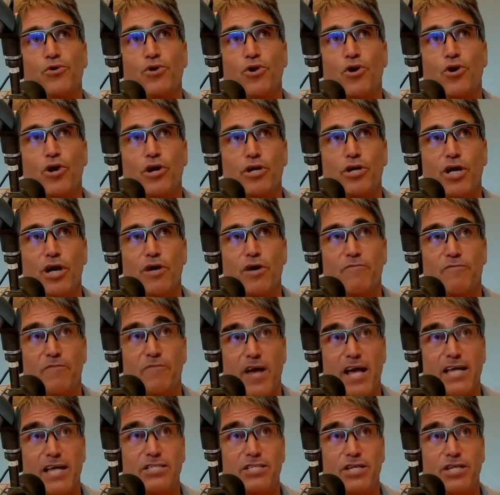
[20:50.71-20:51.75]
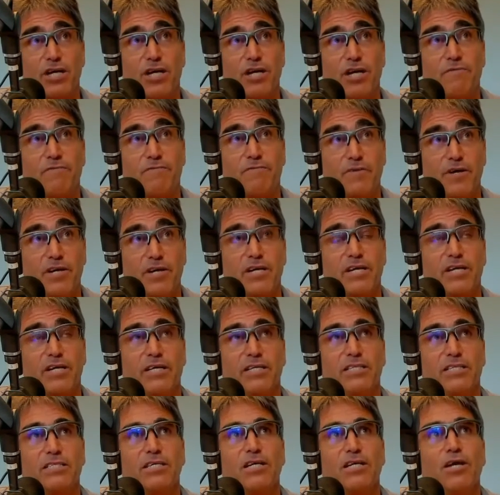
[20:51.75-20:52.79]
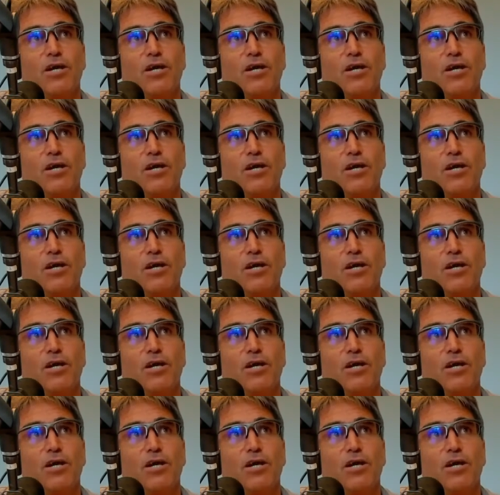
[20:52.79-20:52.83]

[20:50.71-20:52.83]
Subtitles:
cardiovascular fitness,